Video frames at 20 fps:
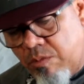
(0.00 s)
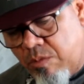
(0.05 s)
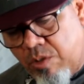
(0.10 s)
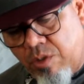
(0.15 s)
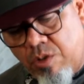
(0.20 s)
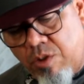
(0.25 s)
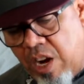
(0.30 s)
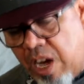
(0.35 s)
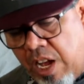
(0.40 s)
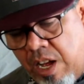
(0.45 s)

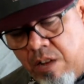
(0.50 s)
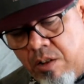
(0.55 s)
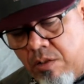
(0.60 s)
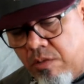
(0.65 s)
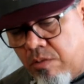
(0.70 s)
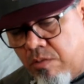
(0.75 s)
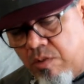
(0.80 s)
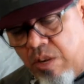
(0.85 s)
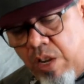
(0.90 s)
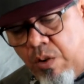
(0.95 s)
trout,
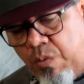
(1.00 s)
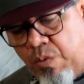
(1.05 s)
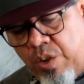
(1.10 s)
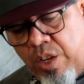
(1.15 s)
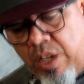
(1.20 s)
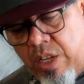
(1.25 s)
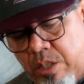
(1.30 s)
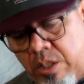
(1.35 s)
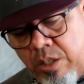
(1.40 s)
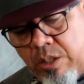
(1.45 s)

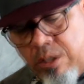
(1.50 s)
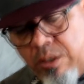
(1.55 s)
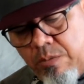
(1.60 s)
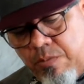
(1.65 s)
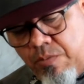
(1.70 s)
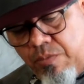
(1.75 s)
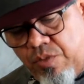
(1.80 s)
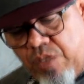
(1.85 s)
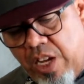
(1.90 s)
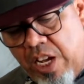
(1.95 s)
redfish,
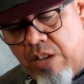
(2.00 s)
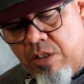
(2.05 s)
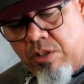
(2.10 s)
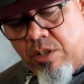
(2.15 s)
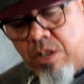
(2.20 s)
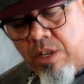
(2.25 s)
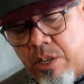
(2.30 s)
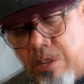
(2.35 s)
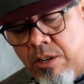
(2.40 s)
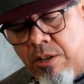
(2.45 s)

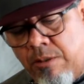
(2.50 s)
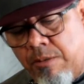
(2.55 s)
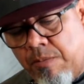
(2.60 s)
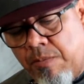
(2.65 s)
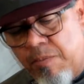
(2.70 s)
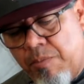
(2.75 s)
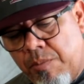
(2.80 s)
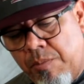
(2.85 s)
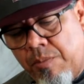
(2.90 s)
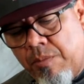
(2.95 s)
flounder,
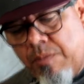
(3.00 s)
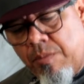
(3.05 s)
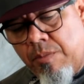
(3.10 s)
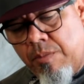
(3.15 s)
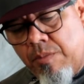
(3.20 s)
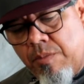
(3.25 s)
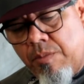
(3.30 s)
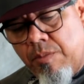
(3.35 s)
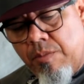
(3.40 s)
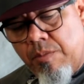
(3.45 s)

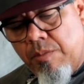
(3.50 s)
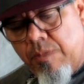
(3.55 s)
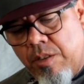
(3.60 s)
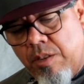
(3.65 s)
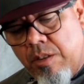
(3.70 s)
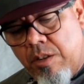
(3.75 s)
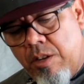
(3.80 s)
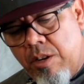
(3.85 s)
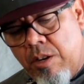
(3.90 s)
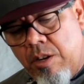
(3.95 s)

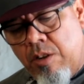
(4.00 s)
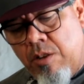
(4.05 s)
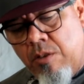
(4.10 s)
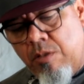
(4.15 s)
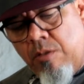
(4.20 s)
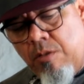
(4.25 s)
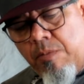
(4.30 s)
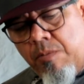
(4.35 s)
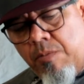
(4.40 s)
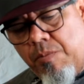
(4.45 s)
you
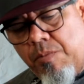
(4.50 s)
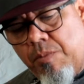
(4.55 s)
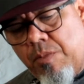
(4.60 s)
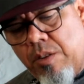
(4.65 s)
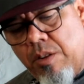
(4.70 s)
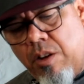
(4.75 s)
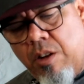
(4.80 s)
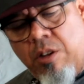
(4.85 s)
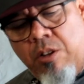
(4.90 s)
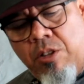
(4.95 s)
know,
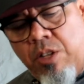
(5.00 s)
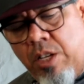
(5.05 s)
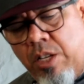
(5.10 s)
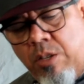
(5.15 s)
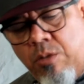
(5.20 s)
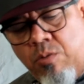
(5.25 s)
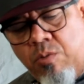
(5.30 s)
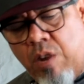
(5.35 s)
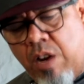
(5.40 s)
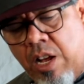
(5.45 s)
all
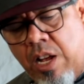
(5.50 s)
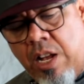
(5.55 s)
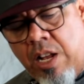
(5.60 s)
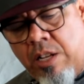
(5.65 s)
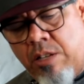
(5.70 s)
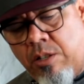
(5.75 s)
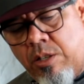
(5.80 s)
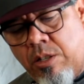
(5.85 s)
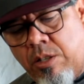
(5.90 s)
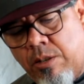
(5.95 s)
these
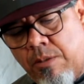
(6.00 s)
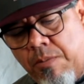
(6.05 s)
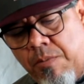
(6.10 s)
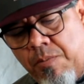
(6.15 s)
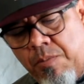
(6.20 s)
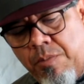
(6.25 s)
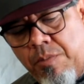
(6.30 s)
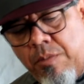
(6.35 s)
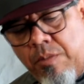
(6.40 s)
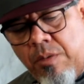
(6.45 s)
rods
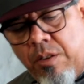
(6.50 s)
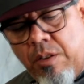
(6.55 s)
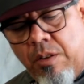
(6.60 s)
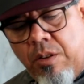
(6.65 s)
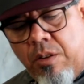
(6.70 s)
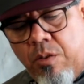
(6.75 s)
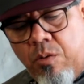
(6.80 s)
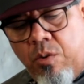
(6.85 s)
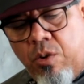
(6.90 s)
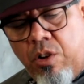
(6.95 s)

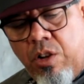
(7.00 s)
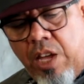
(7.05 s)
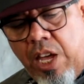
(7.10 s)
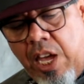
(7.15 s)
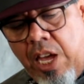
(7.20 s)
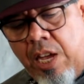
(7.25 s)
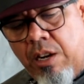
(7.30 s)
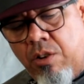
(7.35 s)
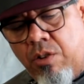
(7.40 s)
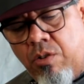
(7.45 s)
will
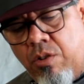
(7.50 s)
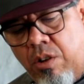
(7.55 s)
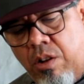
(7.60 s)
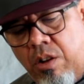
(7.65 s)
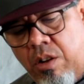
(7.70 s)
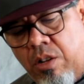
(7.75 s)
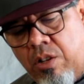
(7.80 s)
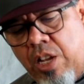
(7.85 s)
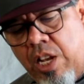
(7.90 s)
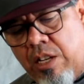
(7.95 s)
handle
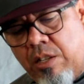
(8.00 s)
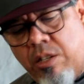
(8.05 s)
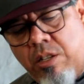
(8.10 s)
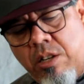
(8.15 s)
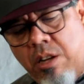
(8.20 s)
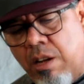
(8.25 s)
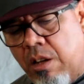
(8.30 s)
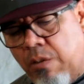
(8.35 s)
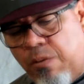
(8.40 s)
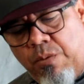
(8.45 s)
all that
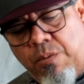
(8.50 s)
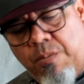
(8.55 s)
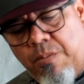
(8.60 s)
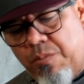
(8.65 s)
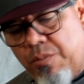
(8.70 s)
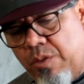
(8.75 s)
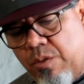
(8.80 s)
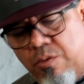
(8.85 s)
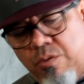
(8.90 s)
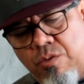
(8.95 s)
stuff
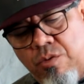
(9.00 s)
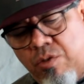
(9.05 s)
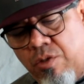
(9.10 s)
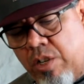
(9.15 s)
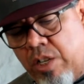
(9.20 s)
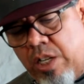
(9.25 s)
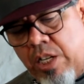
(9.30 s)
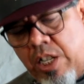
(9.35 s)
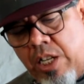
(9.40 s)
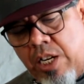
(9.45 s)

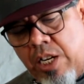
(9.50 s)
really